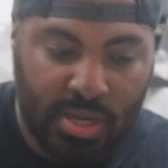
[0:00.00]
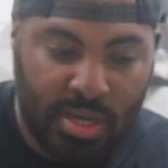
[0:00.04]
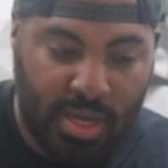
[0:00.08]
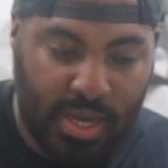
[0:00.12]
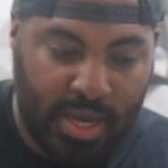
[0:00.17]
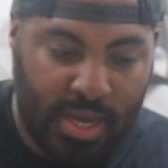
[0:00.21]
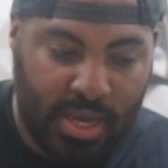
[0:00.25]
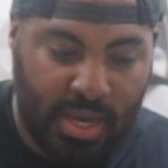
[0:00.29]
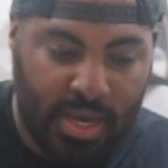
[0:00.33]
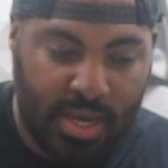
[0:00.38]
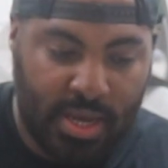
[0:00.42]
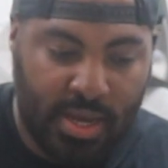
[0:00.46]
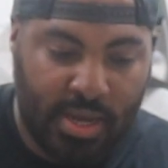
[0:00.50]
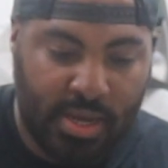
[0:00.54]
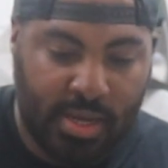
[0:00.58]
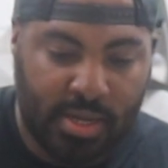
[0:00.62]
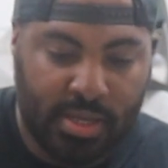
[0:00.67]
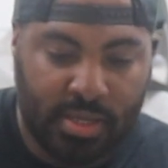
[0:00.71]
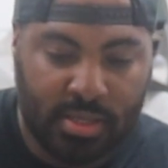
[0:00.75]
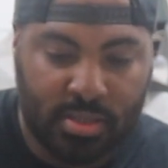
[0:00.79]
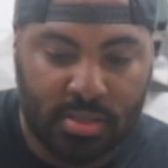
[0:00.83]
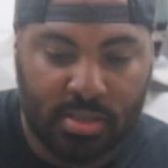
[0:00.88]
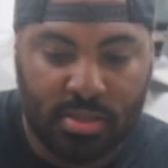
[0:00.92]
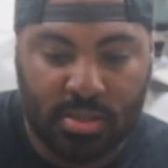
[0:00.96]

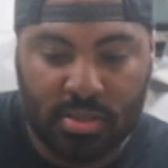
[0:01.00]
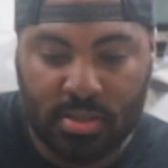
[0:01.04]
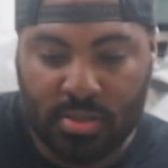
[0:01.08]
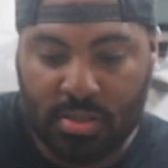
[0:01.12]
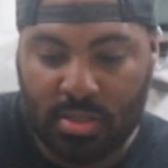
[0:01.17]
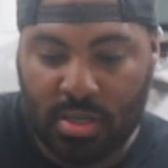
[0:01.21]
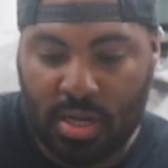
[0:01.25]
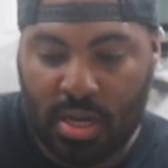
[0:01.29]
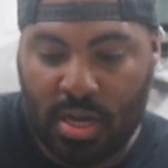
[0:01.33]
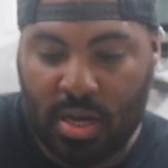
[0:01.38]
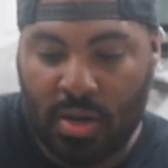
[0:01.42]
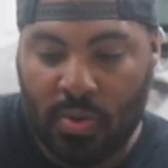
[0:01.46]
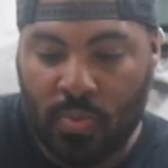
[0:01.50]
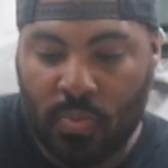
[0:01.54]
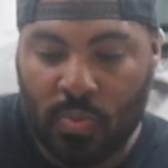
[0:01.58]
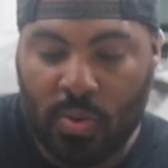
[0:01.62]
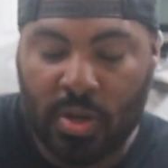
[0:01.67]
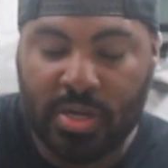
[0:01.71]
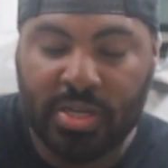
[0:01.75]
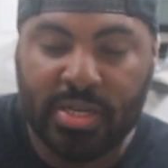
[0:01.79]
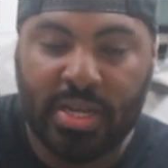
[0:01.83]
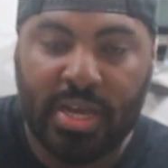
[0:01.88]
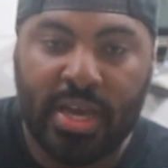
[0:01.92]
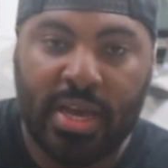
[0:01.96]
and
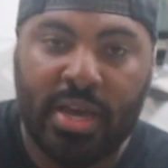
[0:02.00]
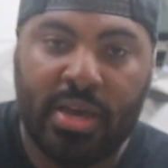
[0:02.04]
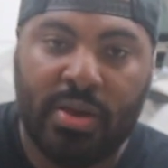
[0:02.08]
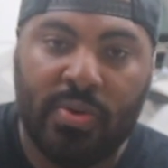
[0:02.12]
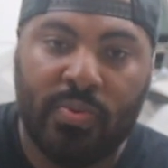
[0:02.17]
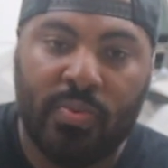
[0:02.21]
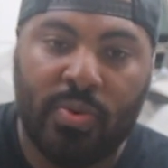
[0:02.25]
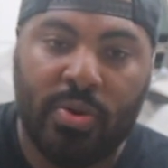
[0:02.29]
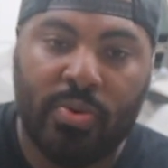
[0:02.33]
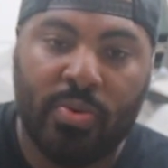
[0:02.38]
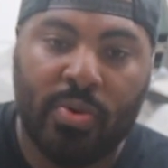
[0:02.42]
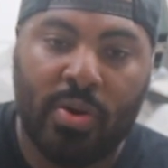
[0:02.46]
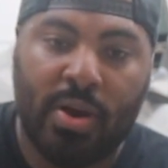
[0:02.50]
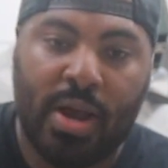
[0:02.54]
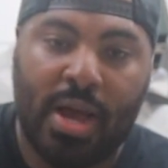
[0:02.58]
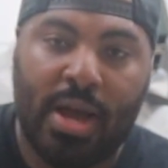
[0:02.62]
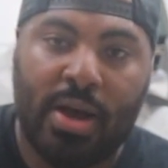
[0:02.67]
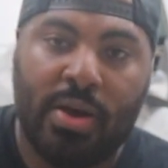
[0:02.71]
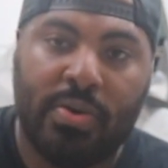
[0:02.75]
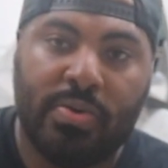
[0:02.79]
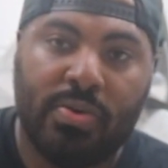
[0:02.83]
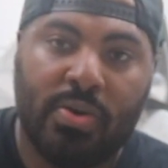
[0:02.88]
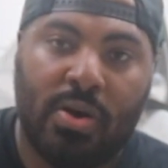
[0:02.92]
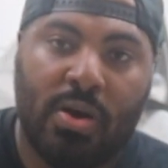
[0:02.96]
one day we were
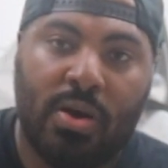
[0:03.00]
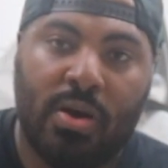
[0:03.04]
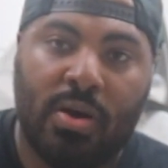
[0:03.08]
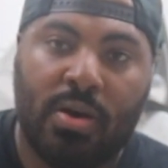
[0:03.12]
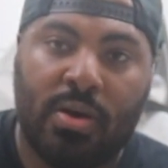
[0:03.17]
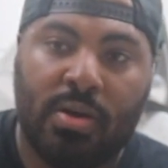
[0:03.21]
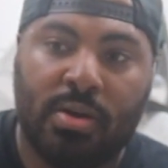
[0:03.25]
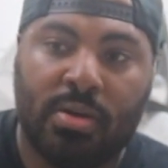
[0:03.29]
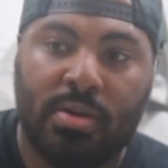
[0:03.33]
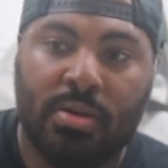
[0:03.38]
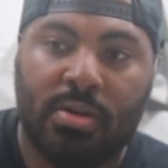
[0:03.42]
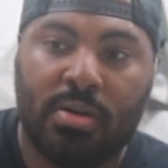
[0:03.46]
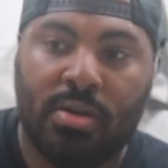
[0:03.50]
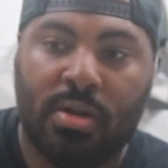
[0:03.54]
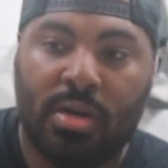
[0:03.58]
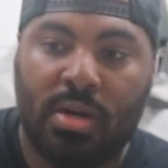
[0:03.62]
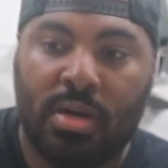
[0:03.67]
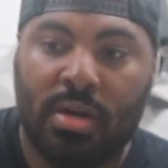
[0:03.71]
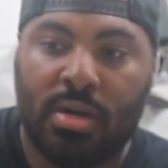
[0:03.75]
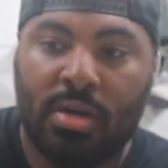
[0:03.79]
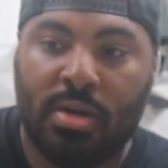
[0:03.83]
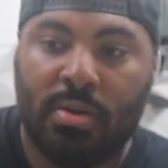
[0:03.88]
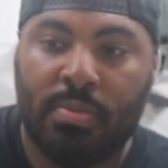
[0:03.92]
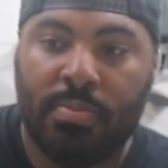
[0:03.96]
out on
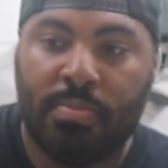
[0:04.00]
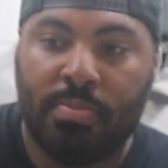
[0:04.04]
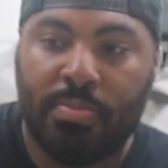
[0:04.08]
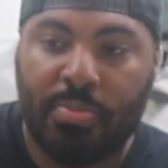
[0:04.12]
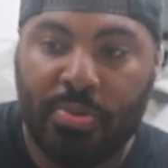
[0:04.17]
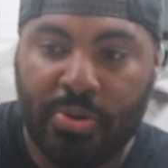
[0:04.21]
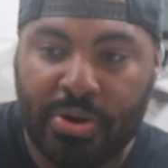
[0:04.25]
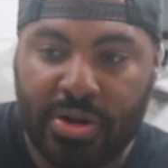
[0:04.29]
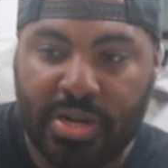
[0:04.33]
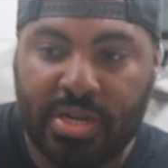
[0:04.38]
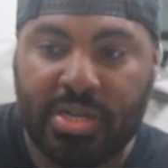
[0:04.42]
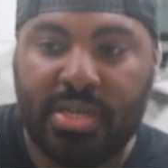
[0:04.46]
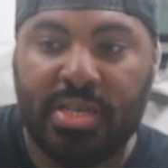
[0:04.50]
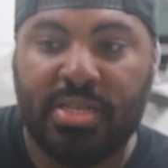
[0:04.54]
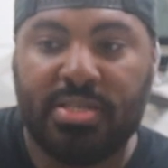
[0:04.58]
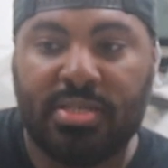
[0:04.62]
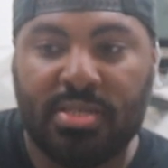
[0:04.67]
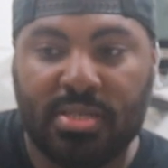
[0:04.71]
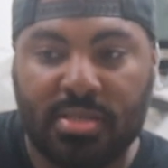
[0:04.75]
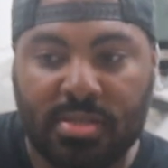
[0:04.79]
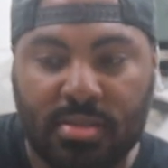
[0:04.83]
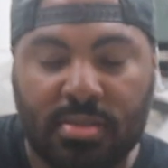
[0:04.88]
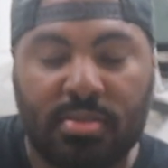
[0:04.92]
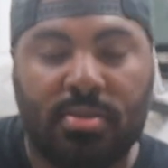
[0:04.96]
a pretty
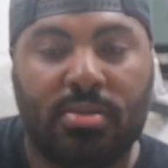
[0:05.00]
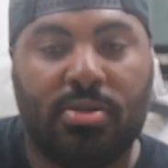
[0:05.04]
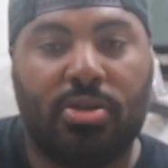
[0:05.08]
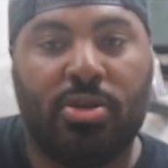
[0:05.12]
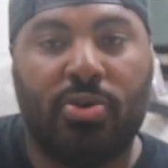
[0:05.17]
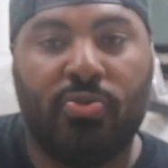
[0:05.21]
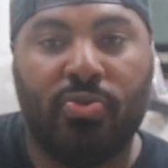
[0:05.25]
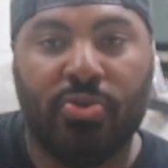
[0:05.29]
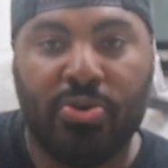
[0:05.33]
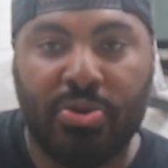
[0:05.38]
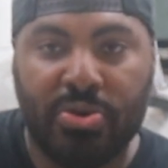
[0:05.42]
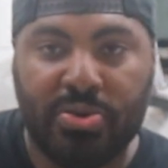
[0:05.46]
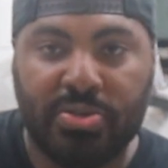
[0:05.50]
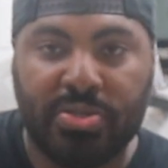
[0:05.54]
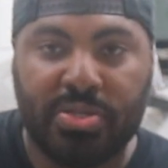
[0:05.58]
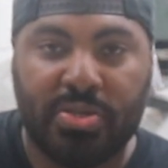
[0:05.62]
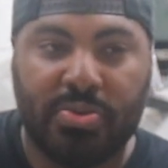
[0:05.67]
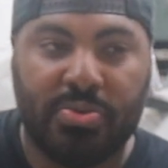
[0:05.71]
decent cruise.